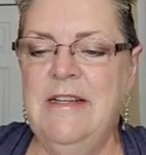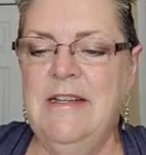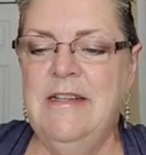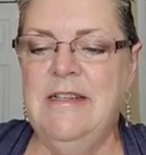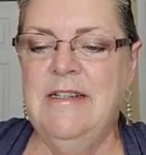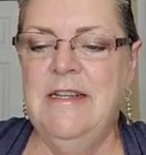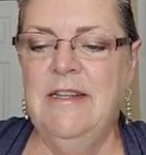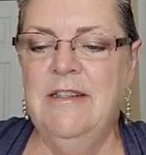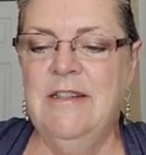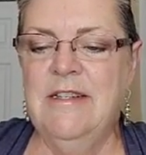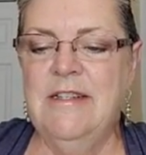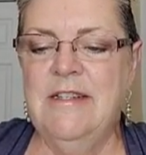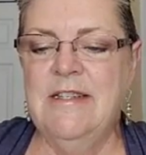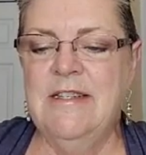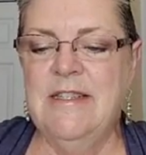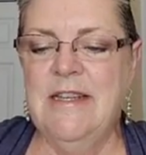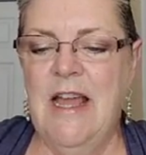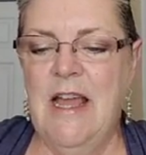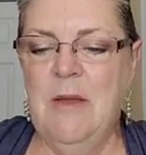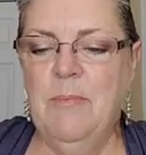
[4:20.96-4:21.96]
Tell the
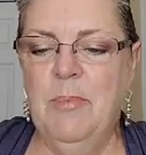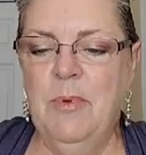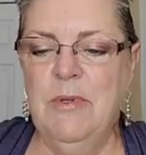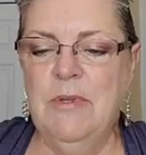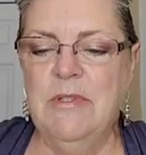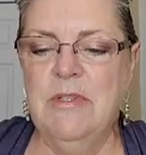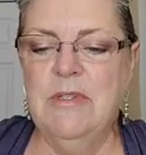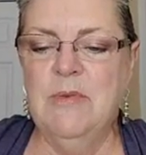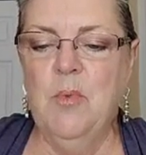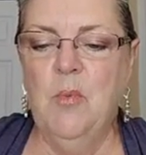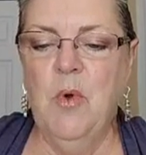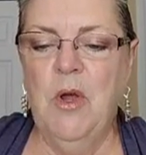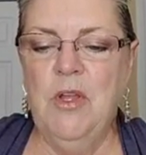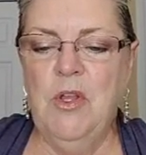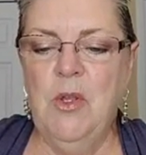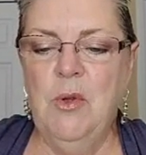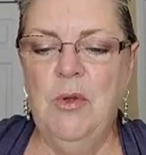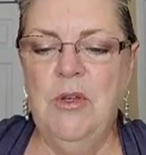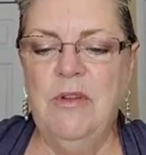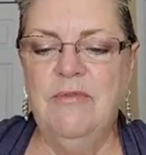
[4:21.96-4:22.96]
disciples what
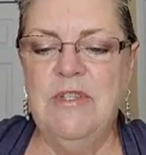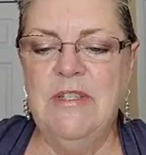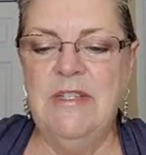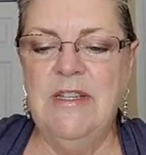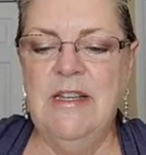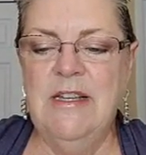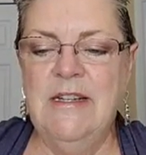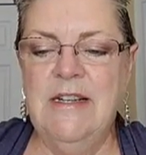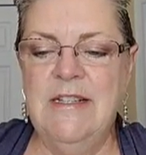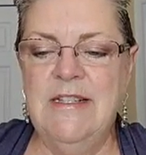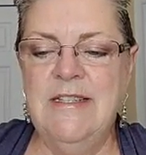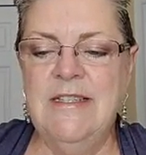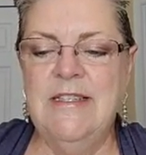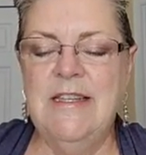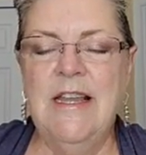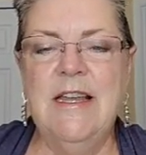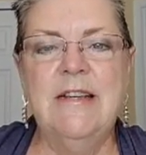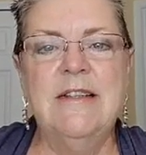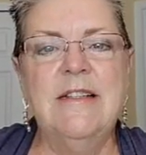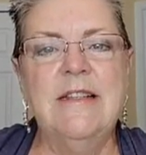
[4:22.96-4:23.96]
you have seen and
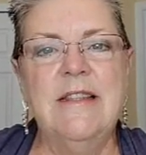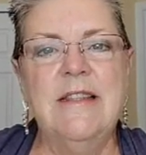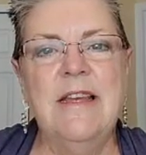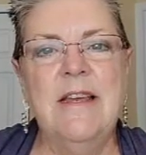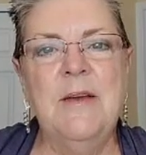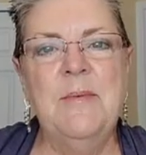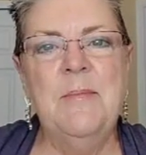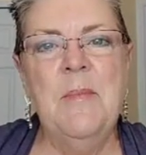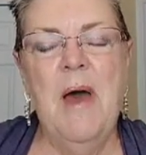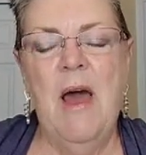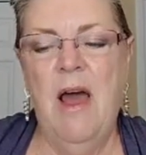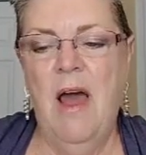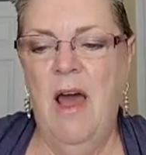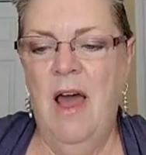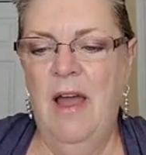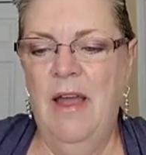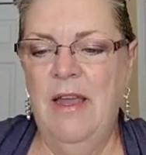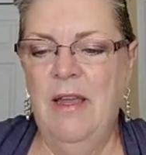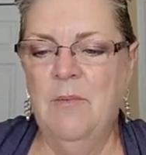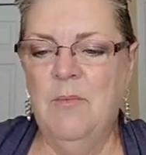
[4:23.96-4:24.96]
say to them,
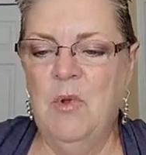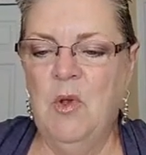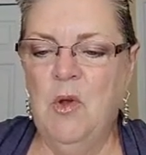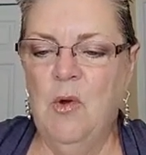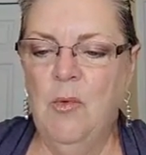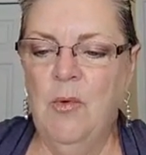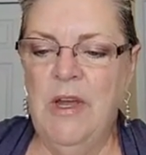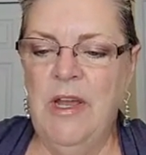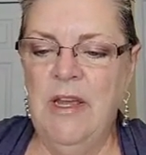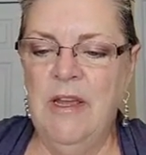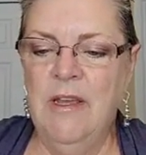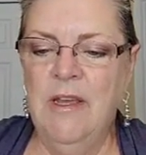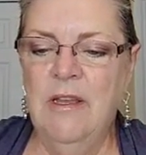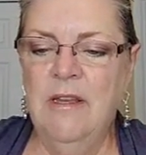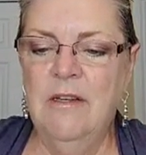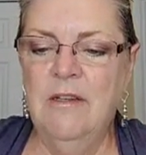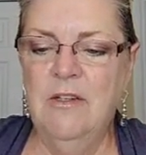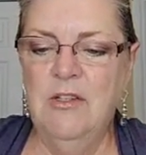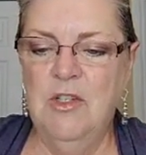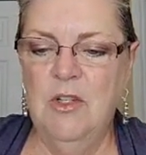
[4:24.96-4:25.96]
I am going
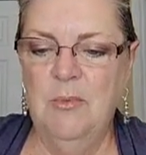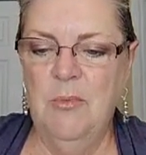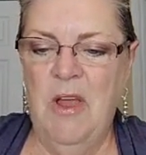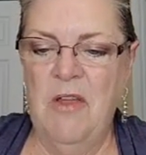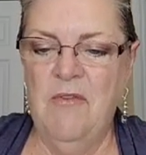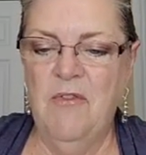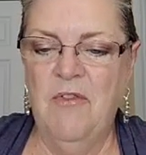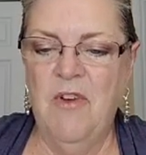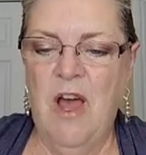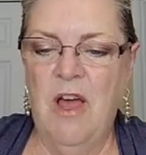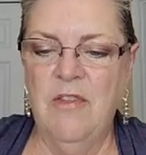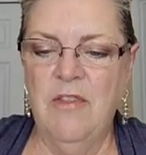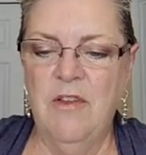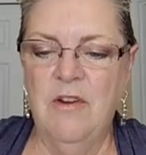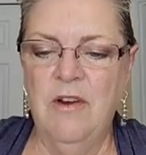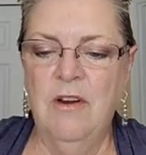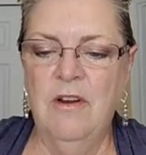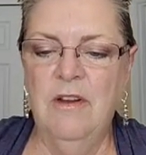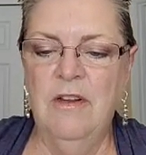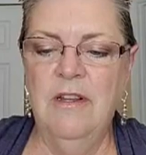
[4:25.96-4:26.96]
to my
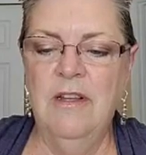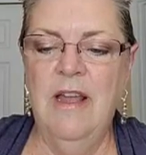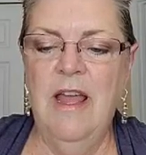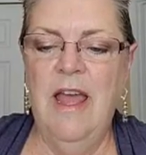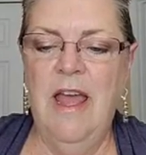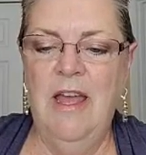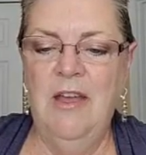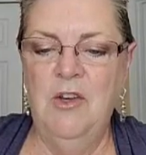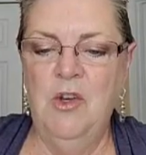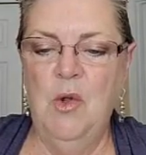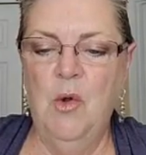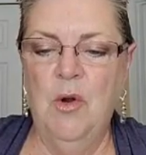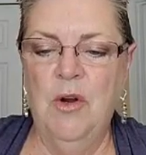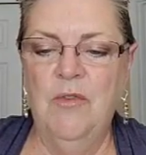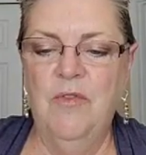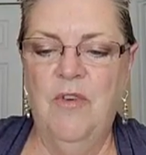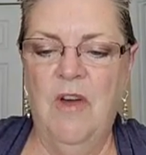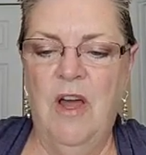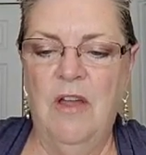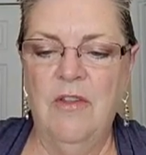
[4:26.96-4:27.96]
Father and your
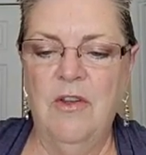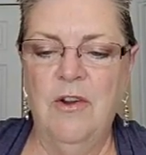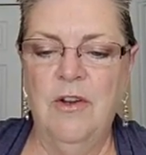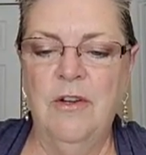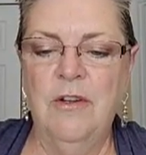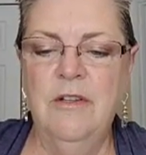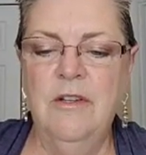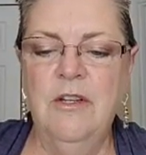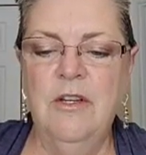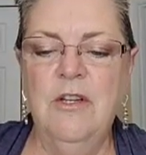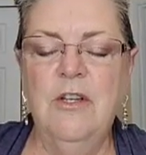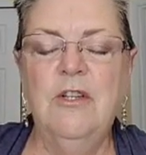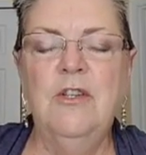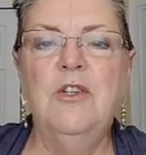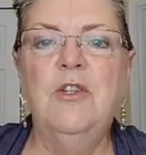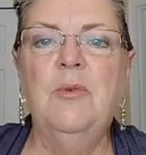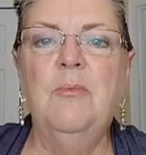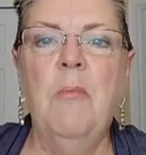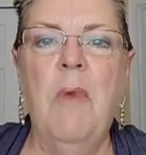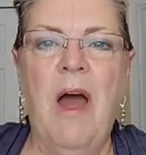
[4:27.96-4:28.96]
Father,
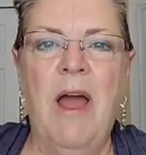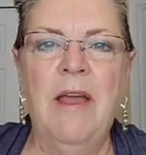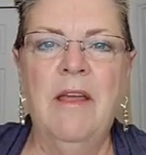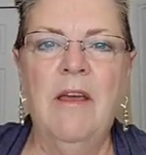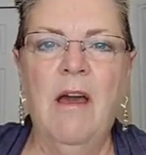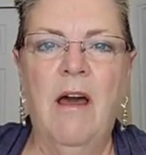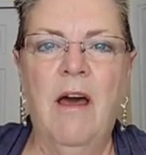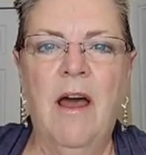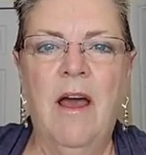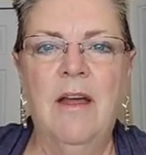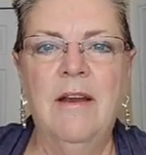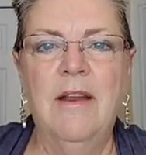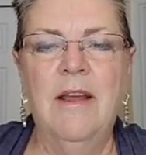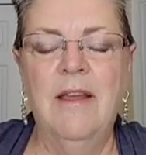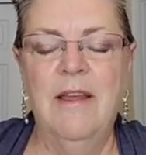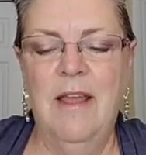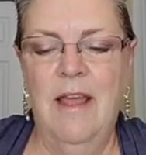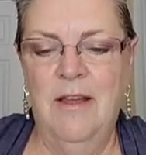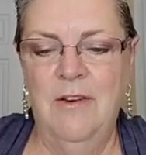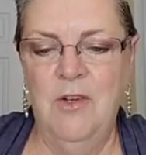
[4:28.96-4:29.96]
to my God
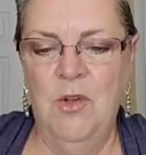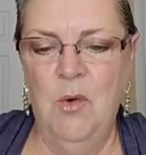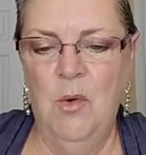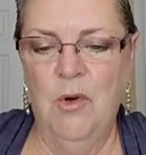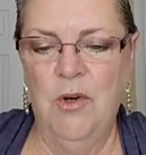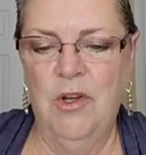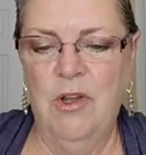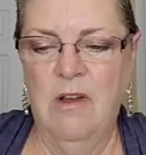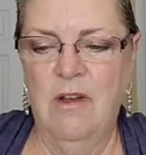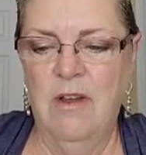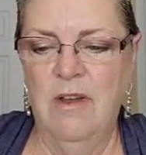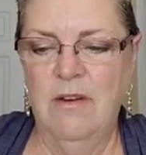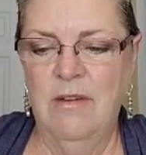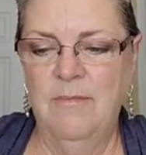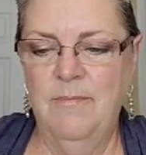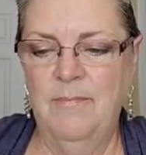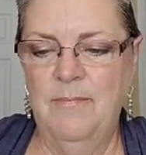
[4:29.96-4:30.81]
and your God."